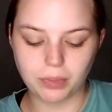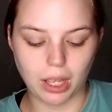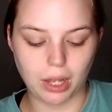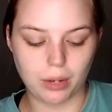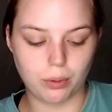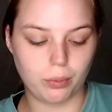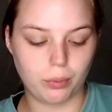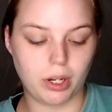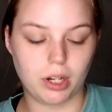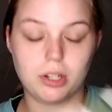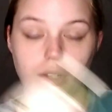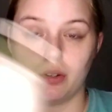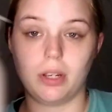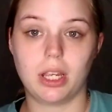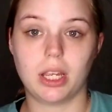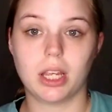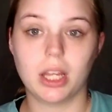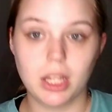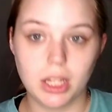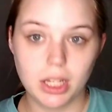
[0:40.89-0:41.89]
and we are
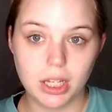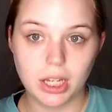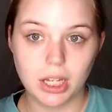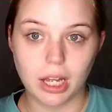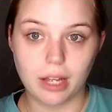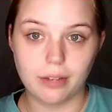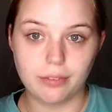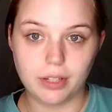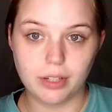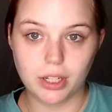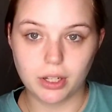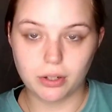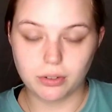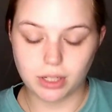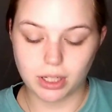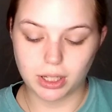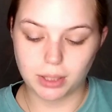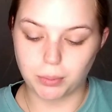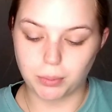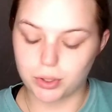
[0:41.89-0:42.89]
doing Aveeno
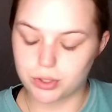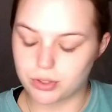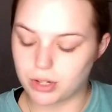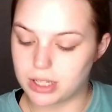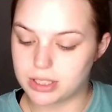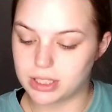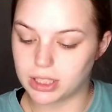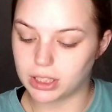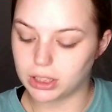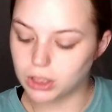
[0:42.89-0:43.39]
Daily Moisturizing